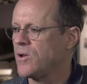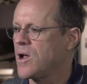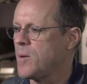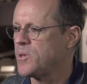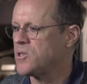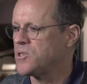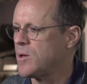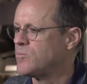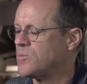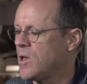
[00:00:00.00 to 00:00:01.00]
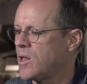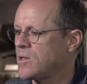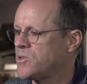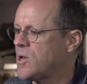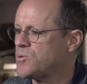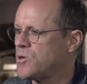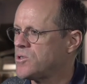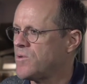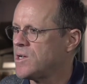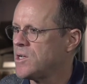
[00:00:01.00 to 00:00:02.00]
copied the same
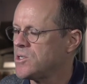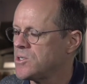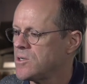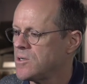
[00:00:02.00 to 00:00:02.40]
sorts of ideas.